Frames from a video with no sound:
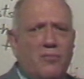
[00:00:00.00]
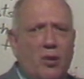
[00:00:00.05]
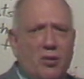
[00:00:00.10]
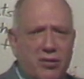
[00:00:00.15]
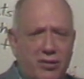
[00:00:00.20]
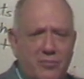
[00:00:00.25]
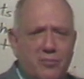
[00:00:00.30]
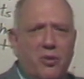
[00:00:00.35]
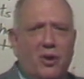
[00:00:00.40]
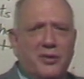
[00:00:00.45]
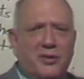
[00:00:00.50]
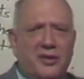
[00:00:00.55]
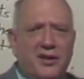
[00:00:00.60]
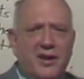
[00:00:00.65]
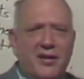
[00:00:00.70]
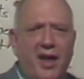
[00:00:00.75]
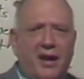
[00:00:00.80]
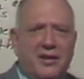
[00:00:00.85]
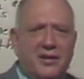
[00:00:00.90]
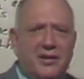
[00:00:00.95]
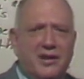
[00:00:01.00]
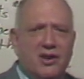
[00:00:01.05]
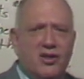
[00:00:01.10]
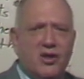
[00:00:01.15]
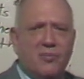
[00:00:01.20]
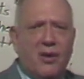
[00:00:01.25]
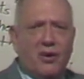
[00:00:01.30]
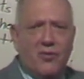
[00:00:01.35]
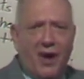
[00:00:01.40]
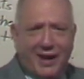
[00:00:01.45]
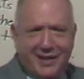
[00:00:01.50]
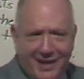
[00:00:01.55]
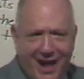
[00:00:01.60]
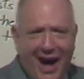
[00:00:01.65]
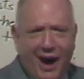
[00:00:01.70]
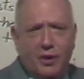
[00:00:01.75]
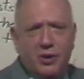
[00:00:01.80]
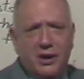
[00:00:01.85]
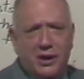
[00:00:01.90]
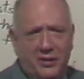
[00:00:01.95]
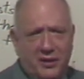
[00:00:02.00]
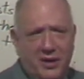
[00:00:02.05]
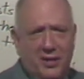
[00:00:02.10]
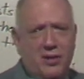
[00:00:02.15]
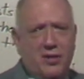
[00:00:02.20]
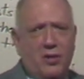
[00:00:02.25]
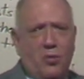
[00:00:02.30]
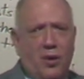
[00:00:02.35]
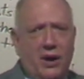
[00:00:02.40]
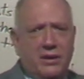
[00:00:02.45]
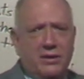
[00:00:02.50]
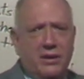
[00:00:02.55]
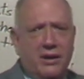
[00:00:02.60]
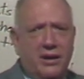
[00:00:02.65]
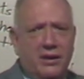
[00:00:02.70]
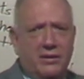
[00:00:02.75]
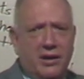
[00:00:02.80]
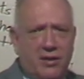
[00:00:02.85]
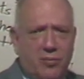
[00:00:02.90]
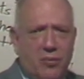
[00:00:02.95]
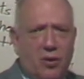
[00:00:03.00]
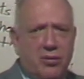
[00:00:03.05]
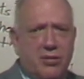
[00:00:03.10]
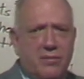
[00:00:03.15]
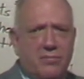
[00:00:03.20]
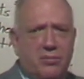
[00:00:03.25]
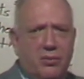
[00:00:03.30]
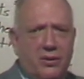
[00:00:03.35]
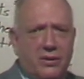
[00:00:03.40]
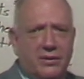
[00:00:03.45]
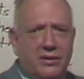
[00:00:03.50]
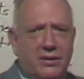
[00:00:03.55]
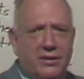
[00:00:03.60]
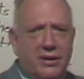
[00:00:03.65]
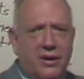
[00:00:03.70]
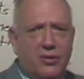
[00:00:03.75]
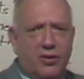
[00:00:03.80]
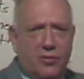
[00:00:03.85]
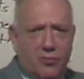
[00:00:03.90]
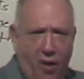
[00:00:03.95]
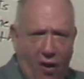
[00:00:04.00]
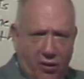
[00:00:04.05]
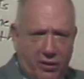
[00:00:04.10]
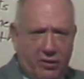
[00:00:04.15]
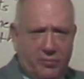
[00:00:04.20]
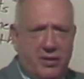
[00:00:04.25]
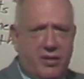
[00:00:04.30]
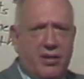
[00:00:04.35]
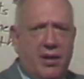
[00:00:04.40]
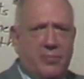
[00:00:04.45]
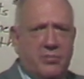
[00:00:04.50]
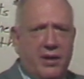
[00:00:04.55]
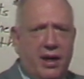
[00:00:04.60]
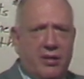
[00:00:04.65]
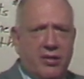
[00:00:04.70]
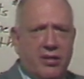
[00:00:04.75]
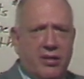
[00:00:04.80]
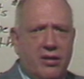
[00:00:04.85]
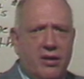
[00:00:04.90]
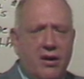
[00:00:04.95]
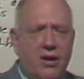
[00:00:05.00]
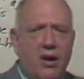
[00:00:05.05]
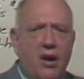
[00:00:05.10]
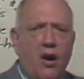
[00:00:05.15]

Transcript: most important things I can teach you, but right now, this is the one that's most important. Tomorrow, it'll be something else.